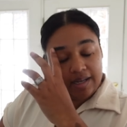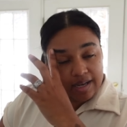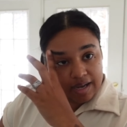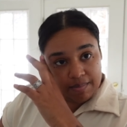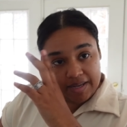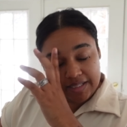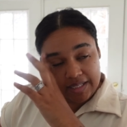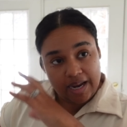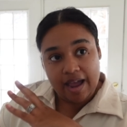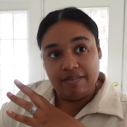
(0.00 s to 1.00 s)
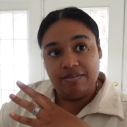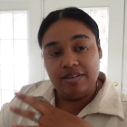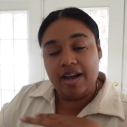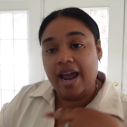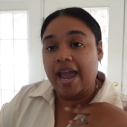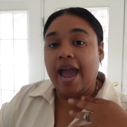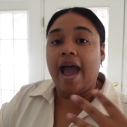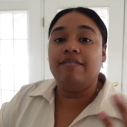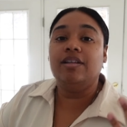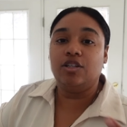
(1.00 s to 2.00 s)
I
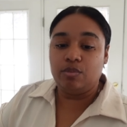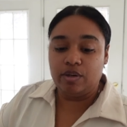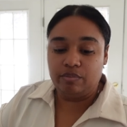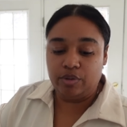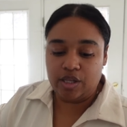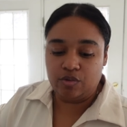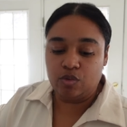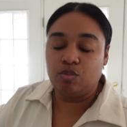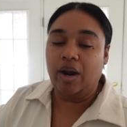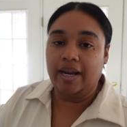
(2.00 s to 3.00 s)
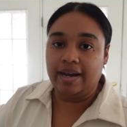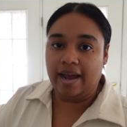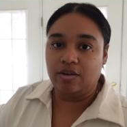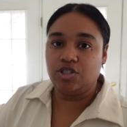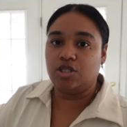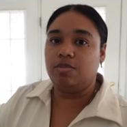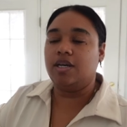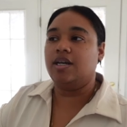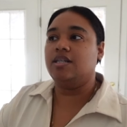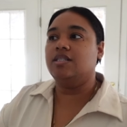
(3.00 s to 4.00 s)
have a little bit of breathing room right now just
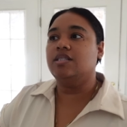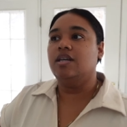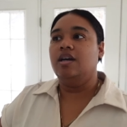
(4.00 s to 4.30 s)
because